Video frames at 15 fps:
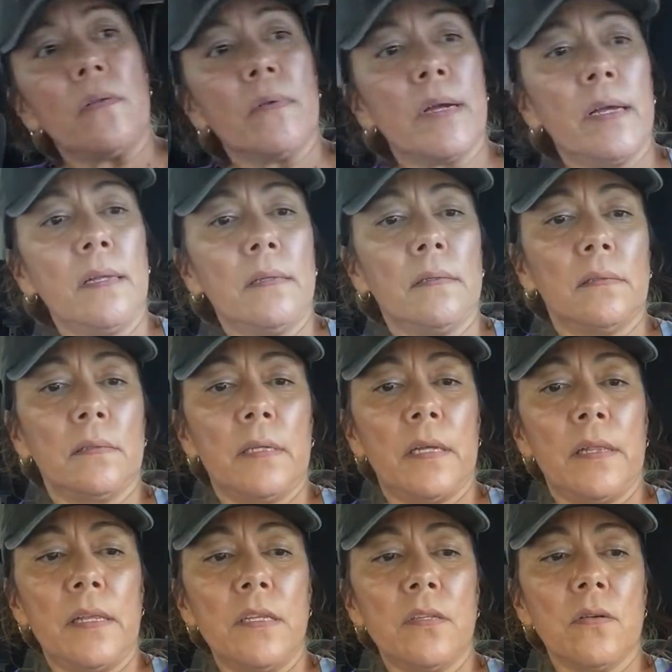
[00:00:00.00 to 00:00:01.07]
right?
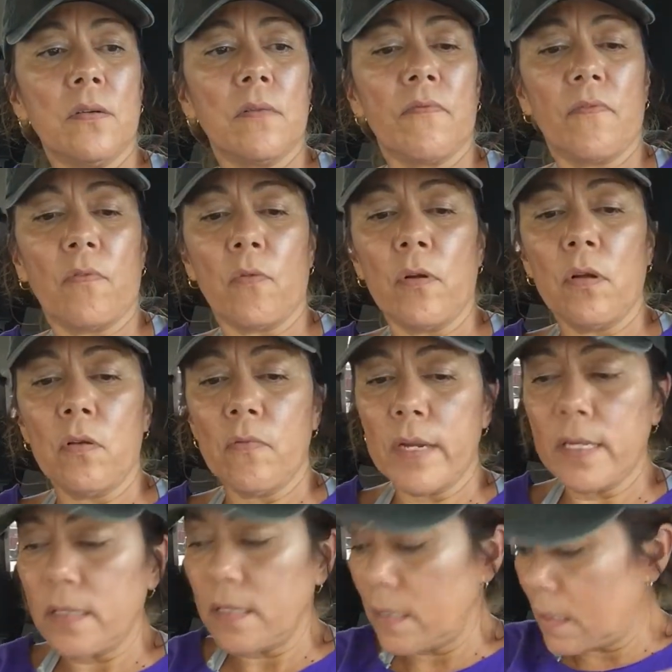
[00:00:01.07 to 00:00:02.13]
And these are the foil
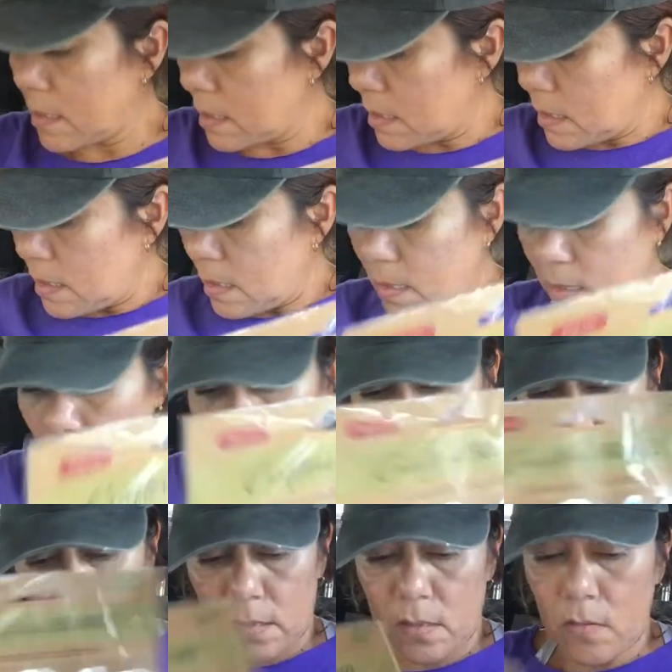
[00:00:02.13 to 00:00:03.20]
ones.
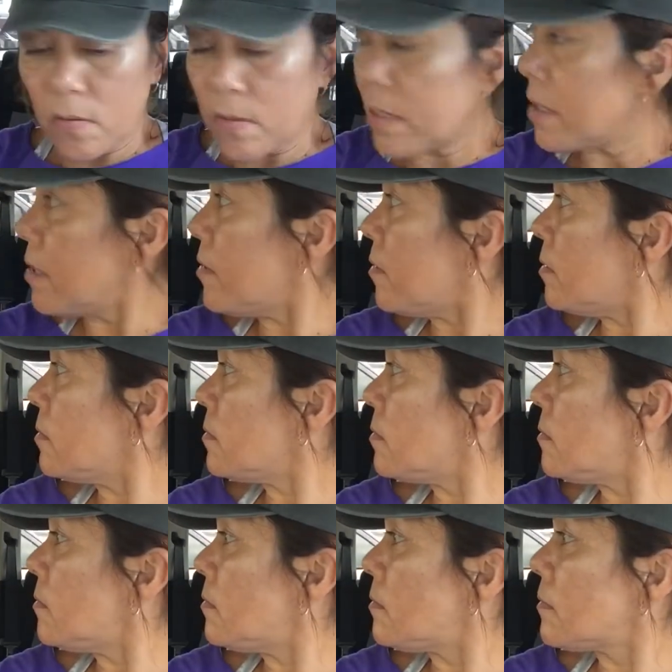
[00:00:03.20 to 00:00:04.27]
So cute.
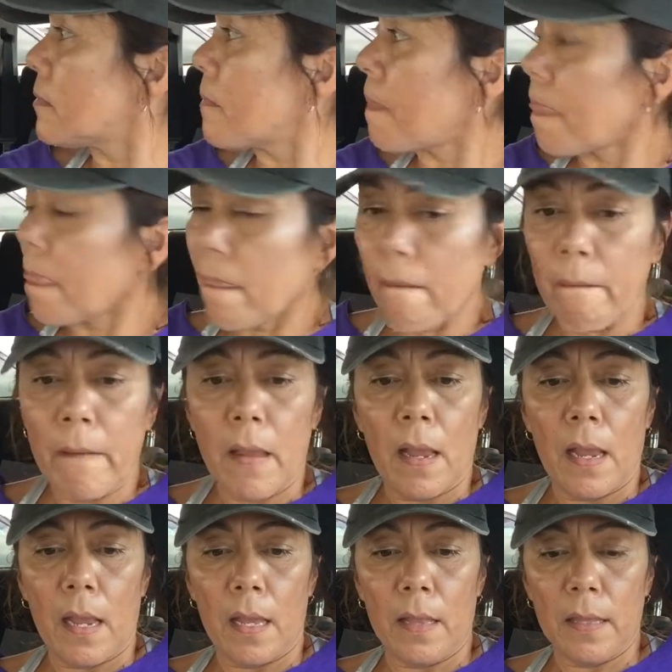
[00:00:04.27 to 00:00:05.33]

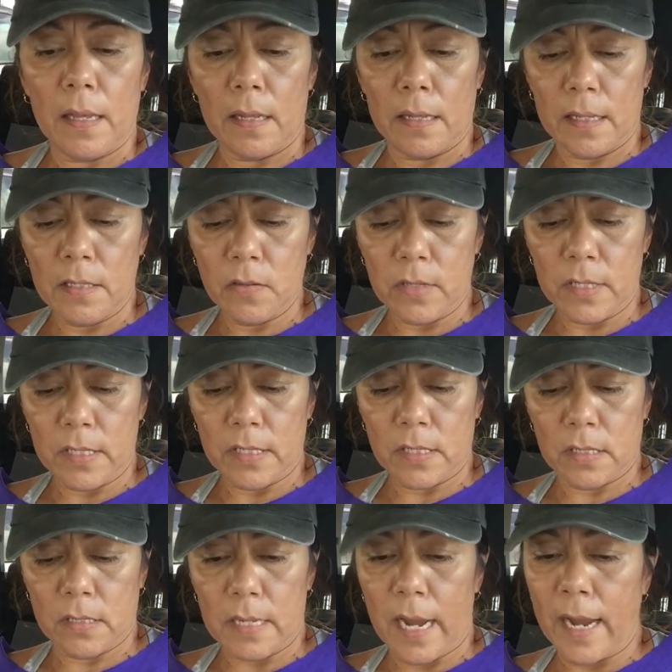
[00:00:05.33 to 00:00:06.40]
And then this one is,
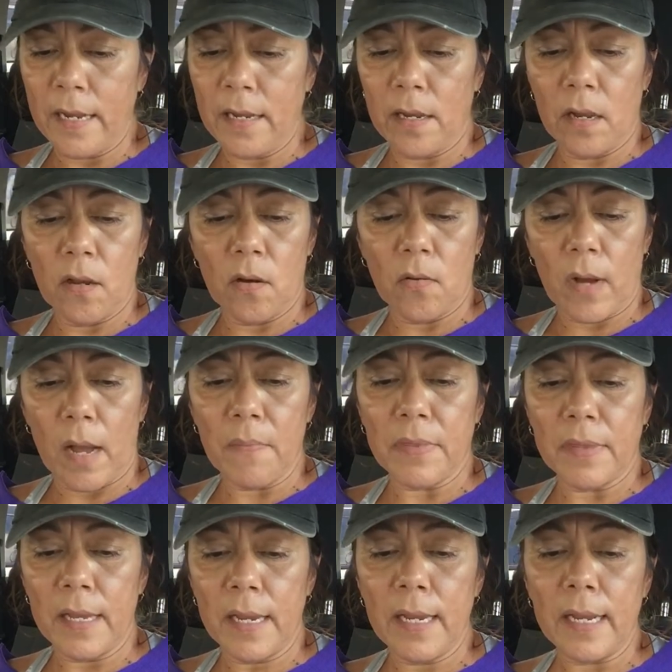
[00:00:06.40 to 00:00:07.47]
I know, I'm
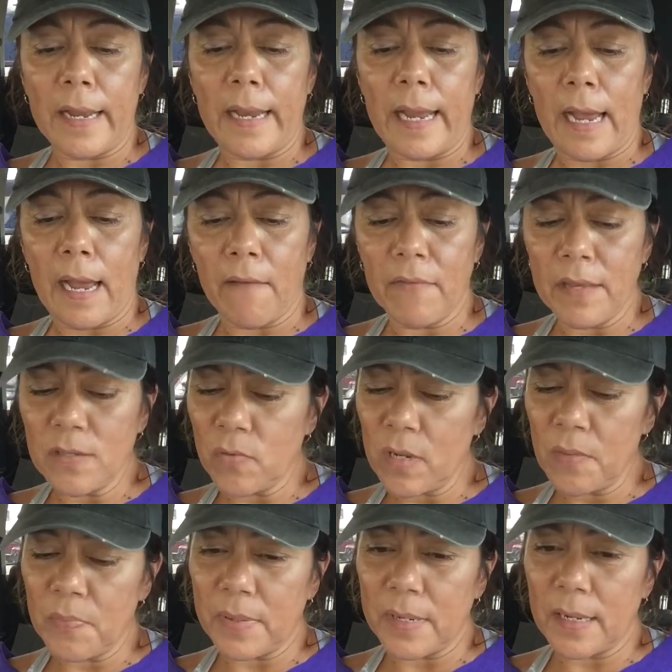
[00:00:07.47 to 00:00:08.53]
thinking I have this
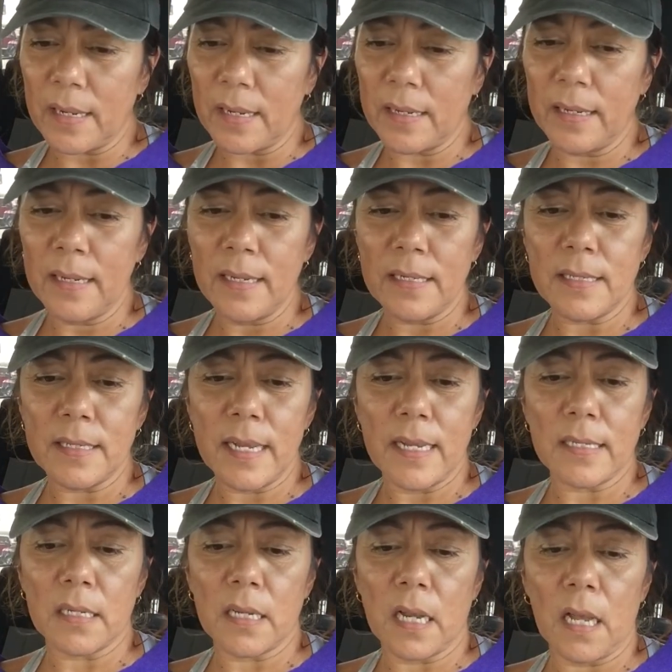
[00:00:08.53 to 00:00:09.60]
one, but goodness sakes,
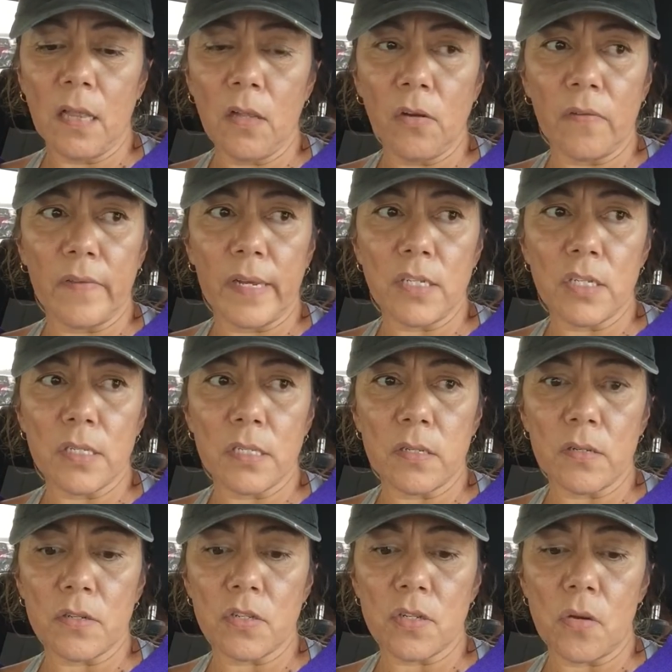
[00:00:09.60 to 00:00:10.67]
the color of it just
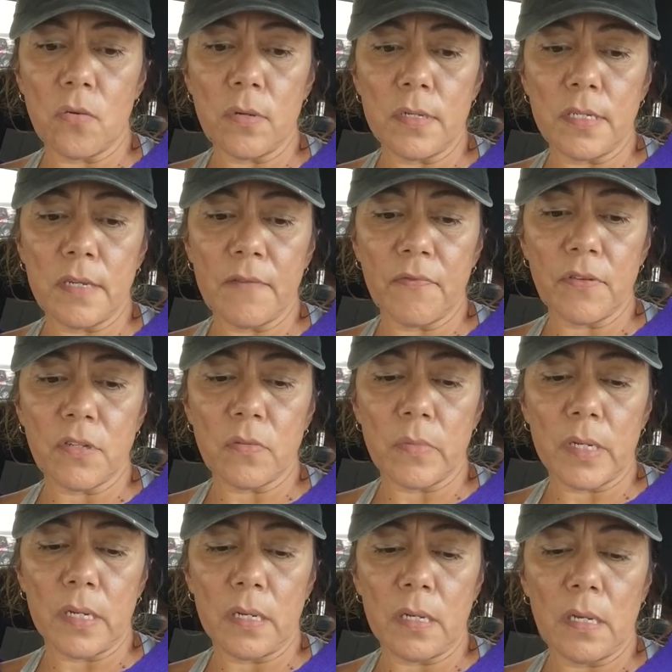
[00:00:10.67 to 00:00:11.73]
looks totally different to
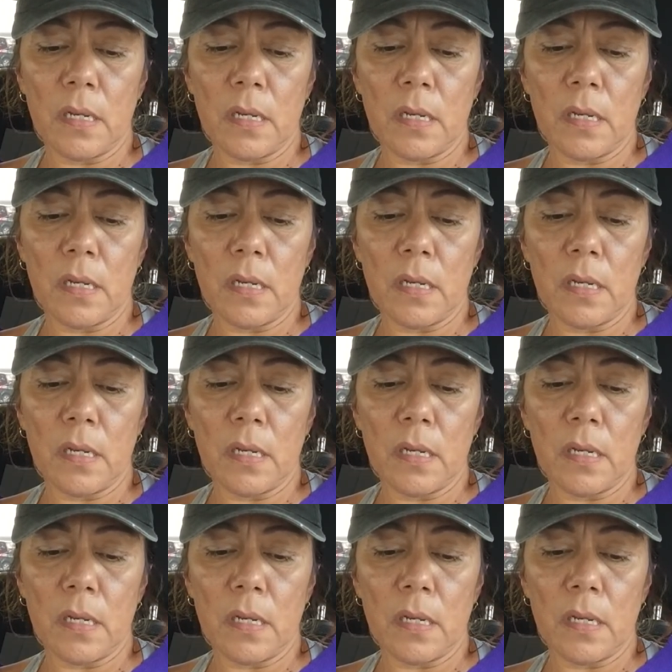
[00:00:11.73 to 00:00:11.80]
me.